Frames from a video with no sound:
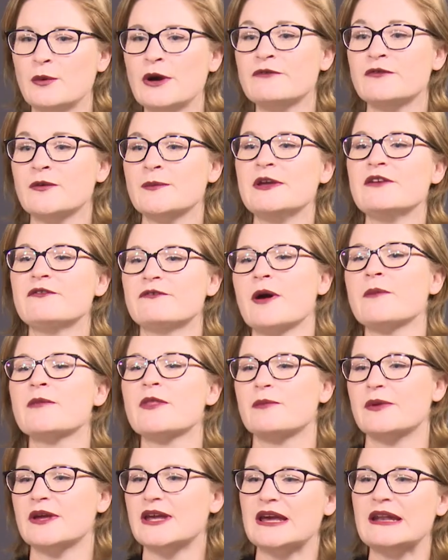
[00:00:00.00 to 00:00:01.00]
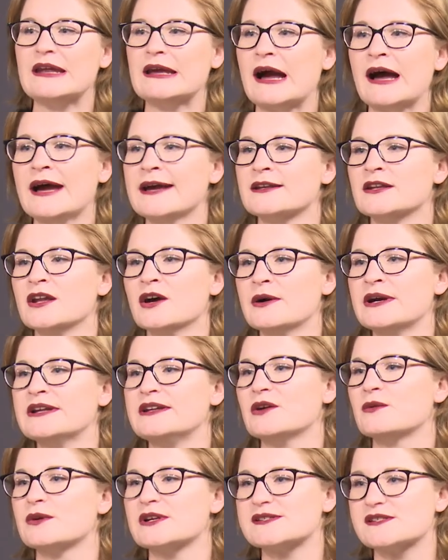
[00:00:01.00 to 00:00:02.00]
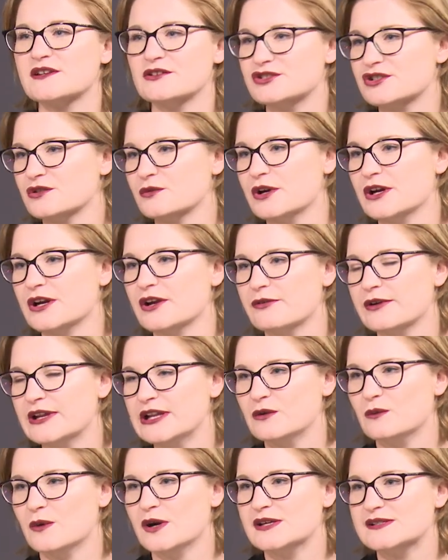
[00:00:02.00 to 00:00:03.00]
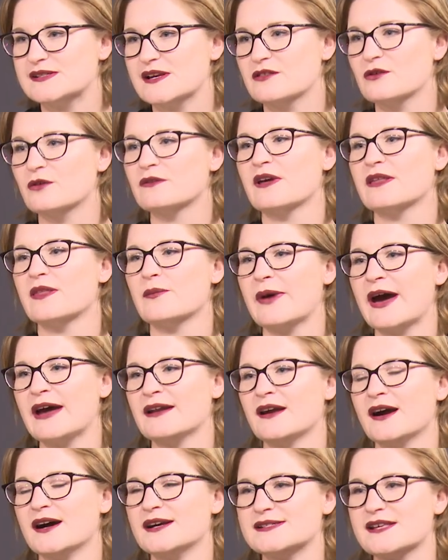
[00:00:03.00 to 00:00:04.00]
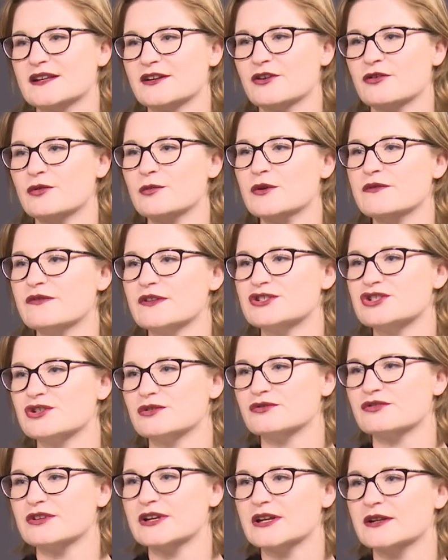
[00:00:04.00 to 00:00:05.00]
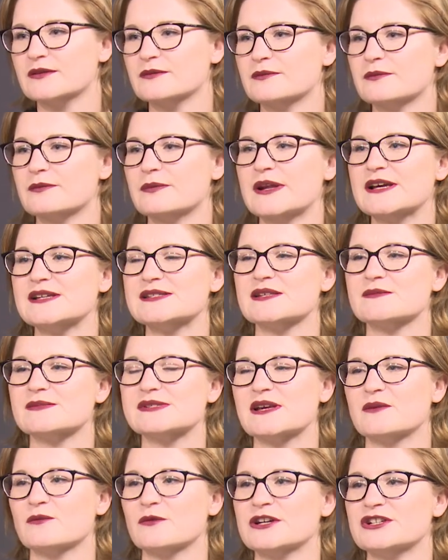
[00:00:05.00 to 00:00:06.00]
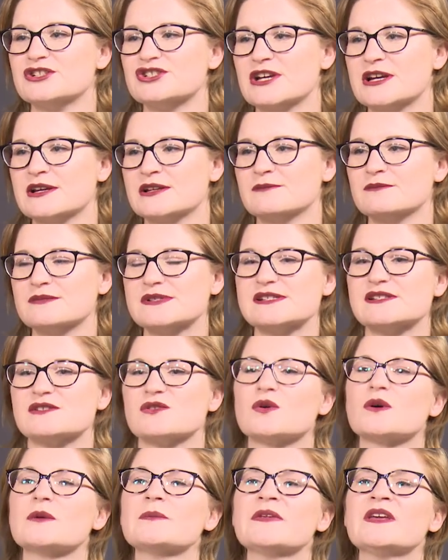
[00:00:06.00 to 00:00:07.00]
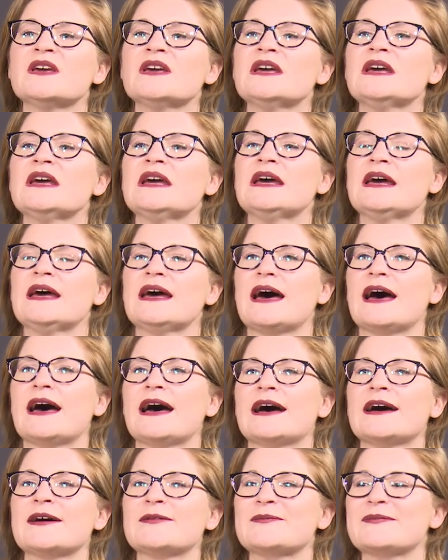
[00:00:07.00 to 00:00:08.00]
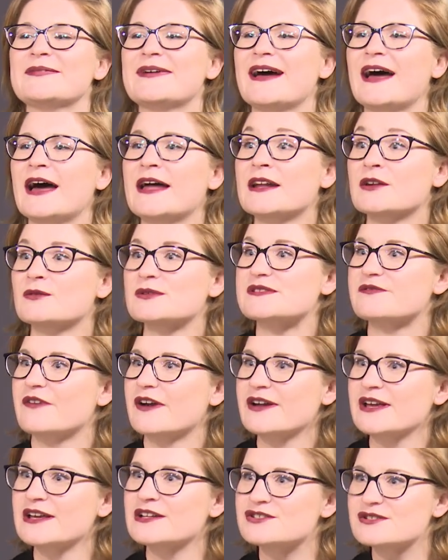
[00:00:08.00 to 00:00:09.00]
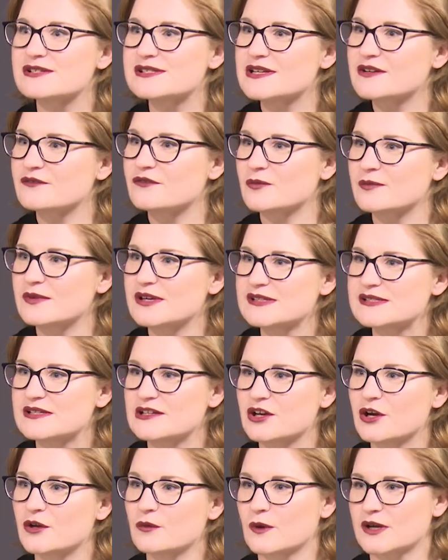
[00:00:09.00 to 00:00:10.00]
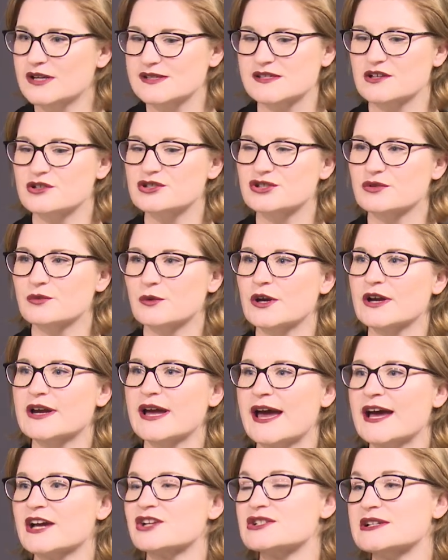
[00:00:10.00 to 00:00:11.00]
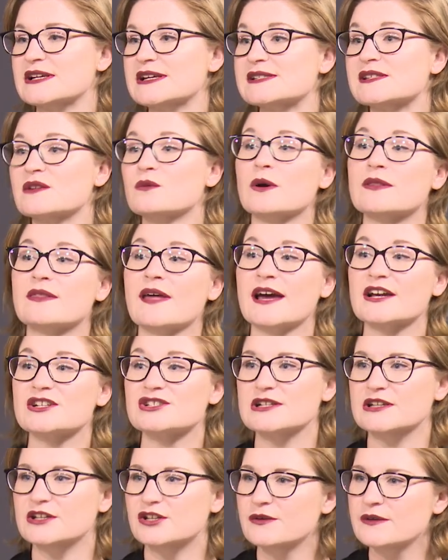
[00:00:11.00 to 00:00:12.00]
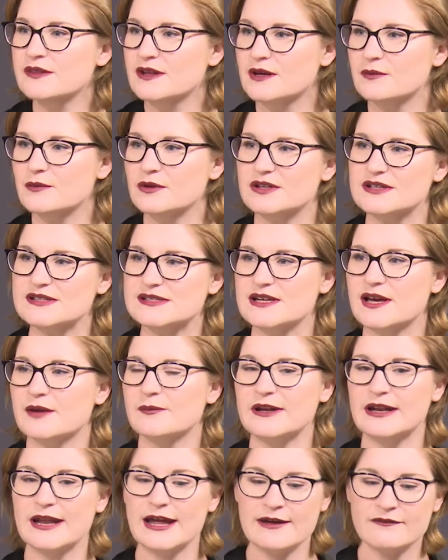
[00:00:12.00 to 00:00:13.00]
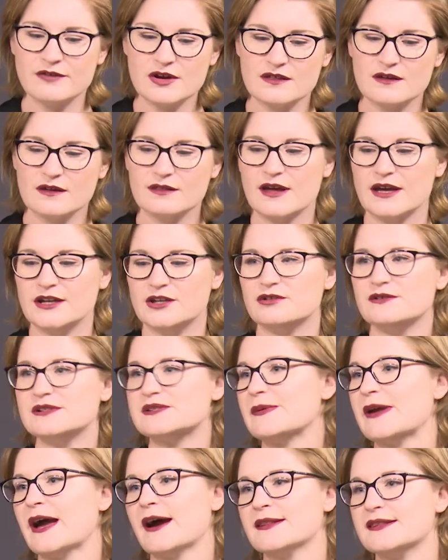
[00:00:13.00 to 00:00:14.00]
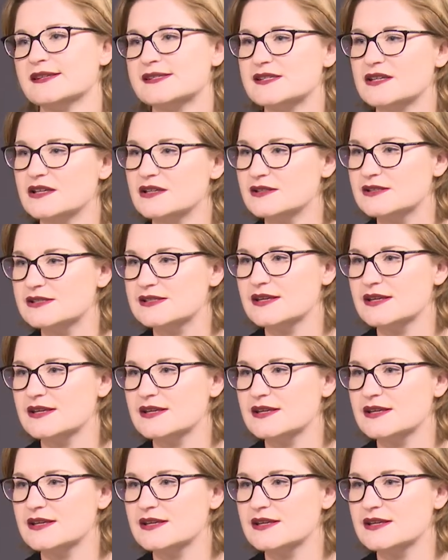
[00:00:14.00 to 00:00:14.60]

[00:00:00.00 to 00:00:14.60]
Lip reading: for me, from the beginning, I had no idea what a social worker really was. I thought they're the bad guys that go remove the children and place them somewhere in shame. And it was very interesting for me to learn what a social worker actually is and what they actually do in the community. I mean, everything they do is behind the scenes,